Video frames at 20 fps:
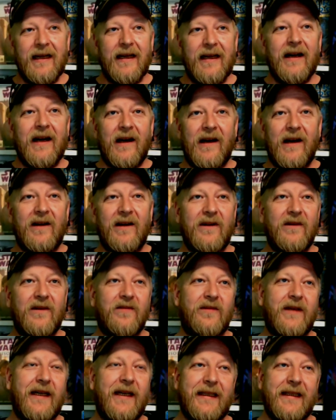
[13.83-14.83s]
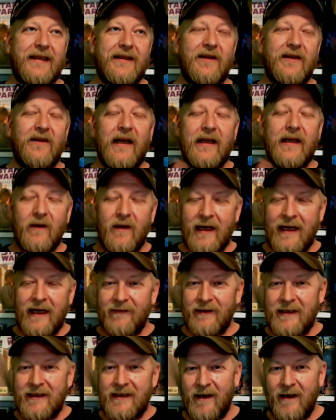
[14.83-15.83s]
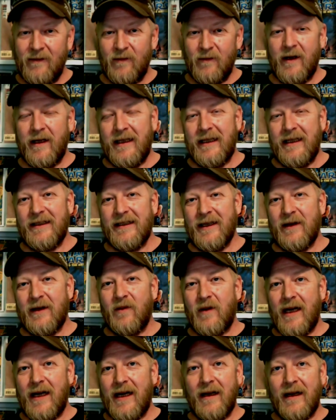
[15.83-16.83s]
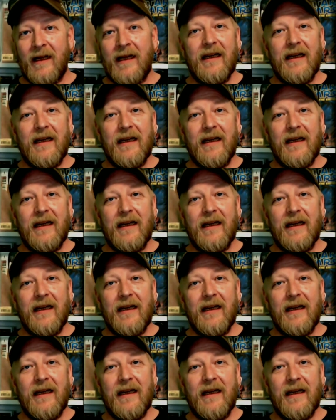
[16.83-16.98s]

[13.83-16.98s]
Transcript: All right, so I know I haven't done one of these in a while.